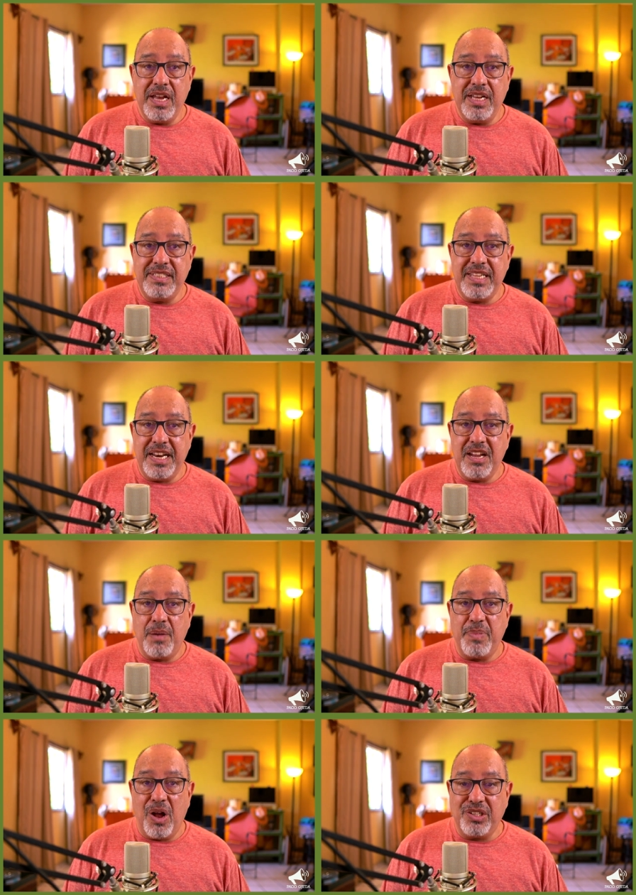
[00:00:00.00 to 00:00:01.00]
uh, setting
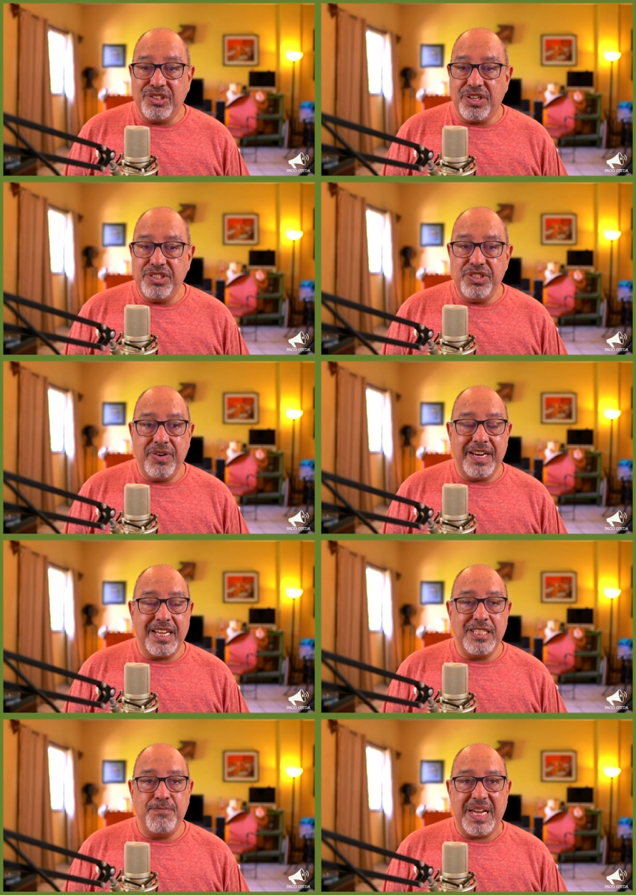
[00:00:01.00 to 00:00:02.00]
up altars. You can
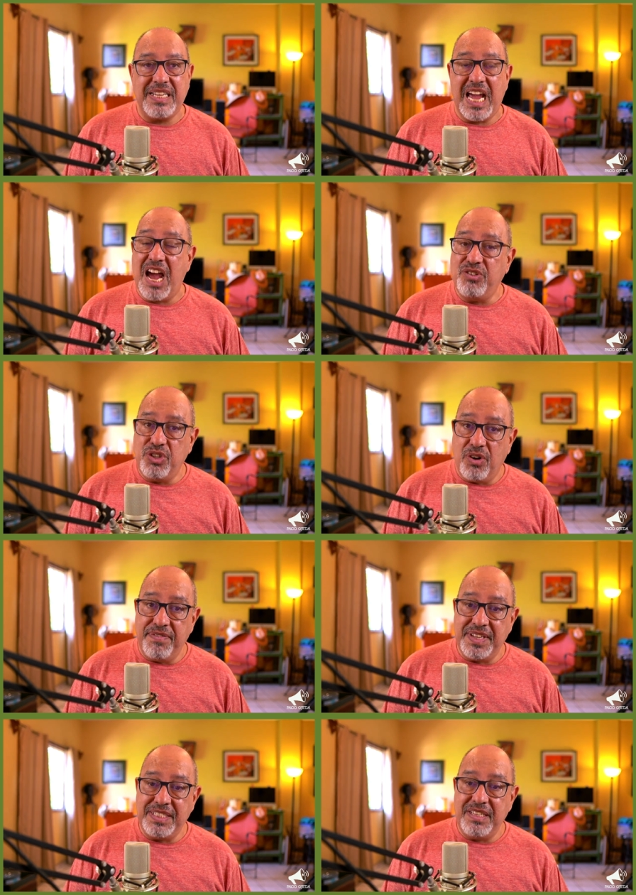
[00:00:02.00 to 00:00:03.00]
expect outdoor
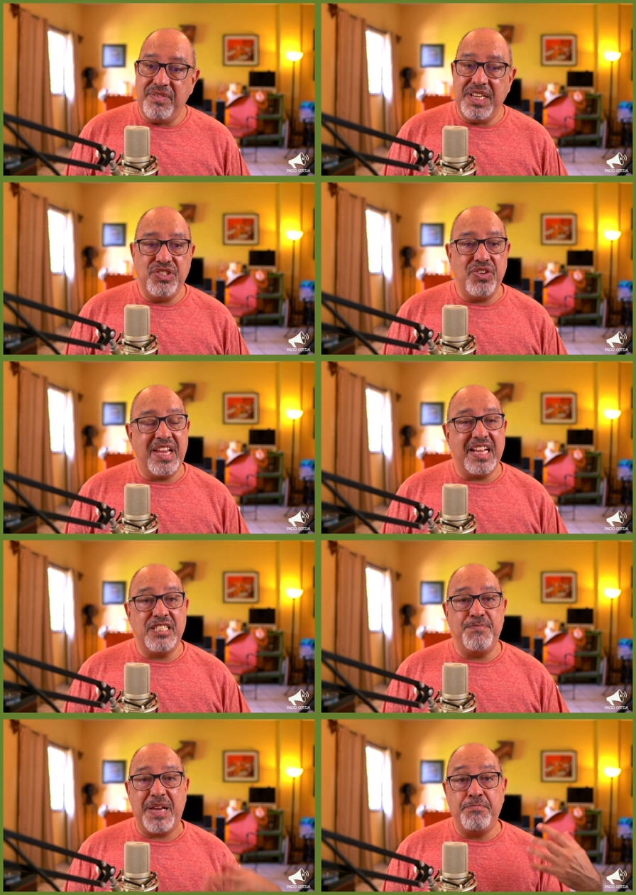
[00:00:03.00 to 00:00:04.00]
festivities. You can
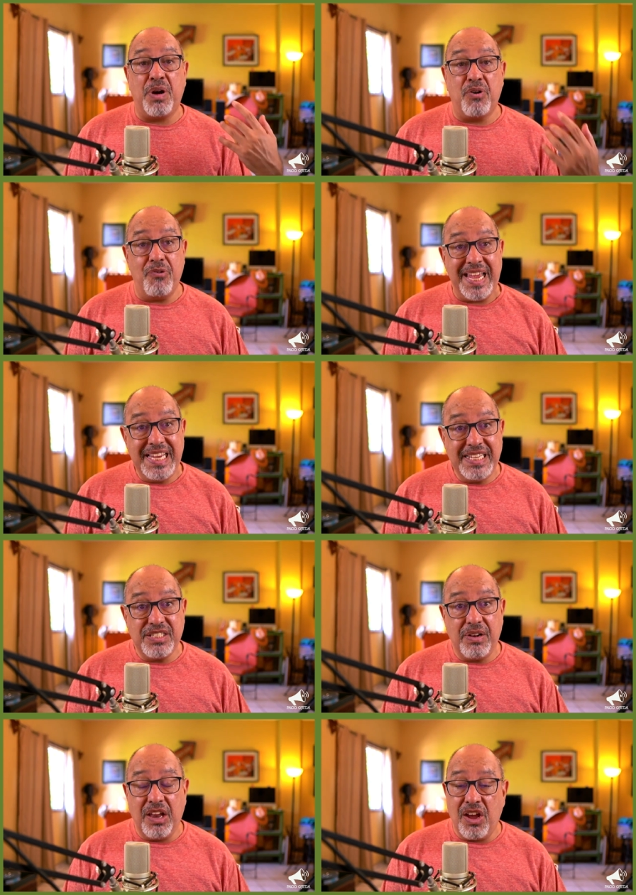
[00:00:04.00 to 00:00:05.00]
expect
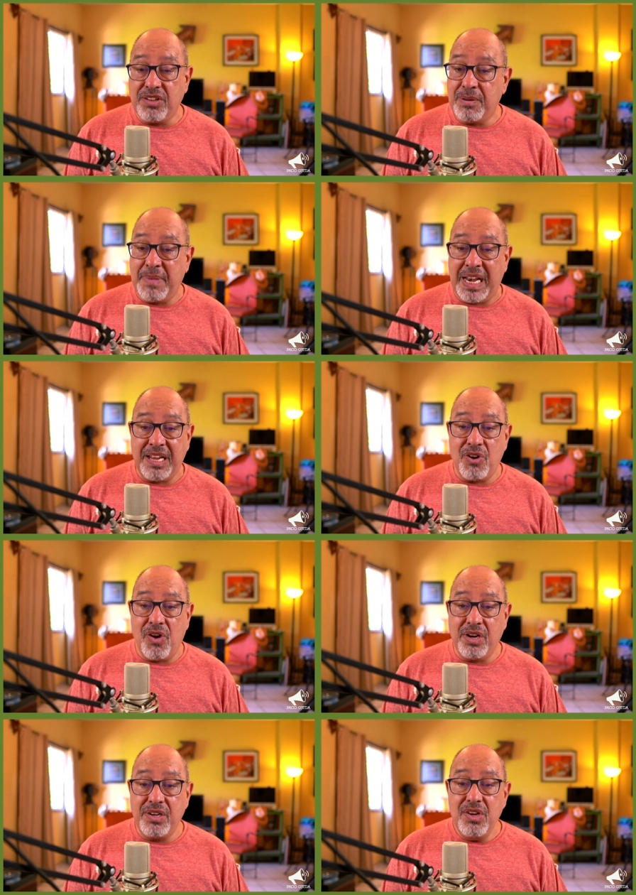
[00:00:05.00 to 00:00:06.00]
parades along the
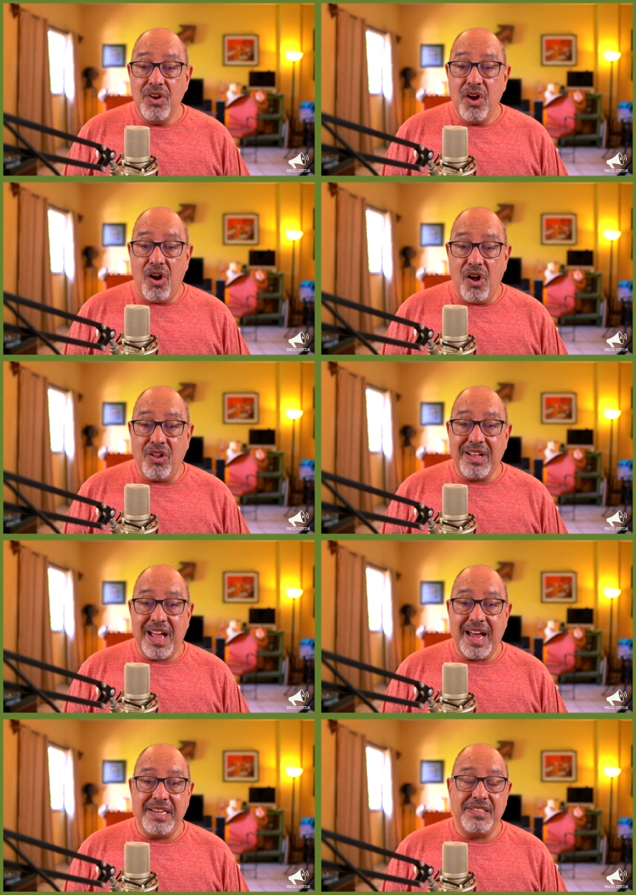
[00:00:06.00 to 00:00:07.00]
Malecon, all
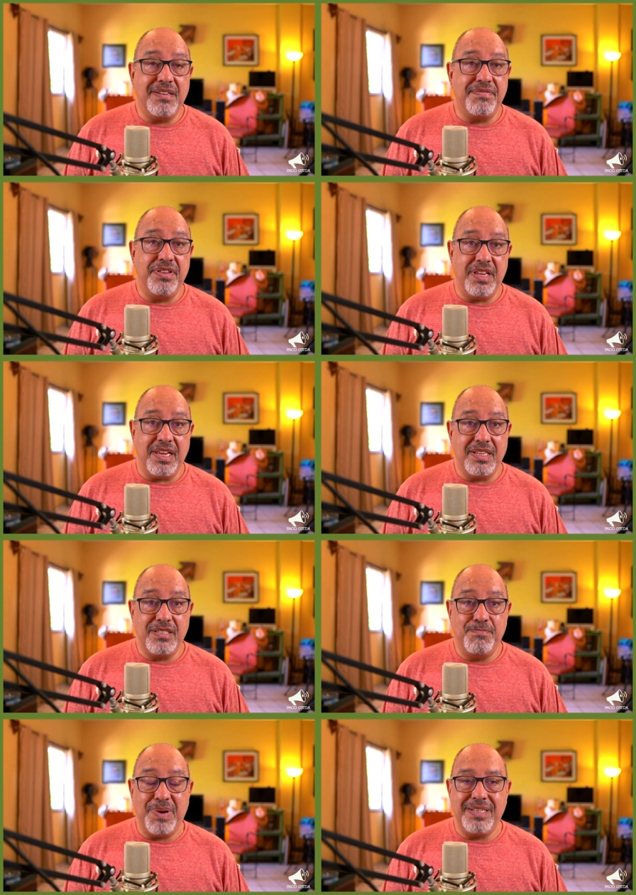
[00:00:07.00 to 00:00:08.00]
kinds of
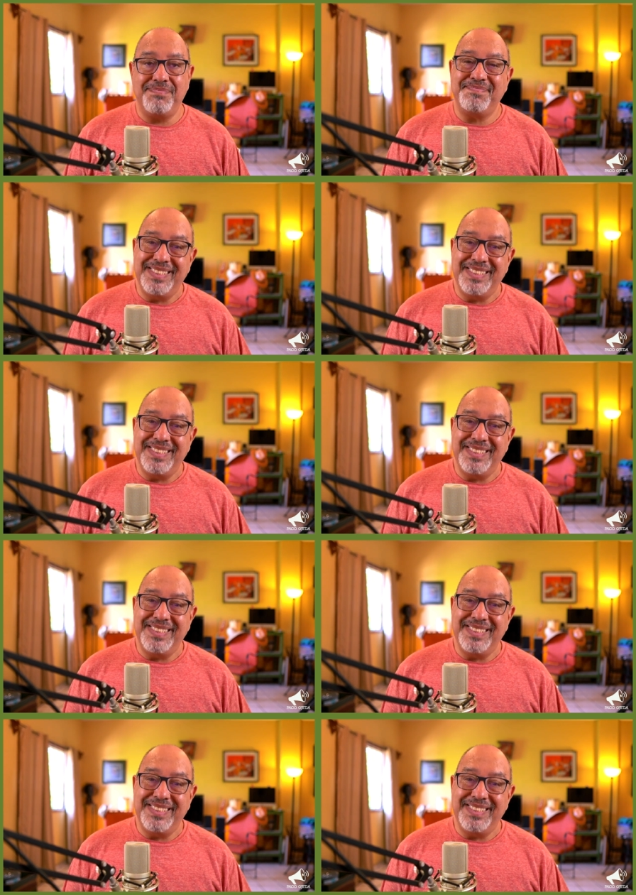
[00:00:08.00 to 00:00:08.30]
things. But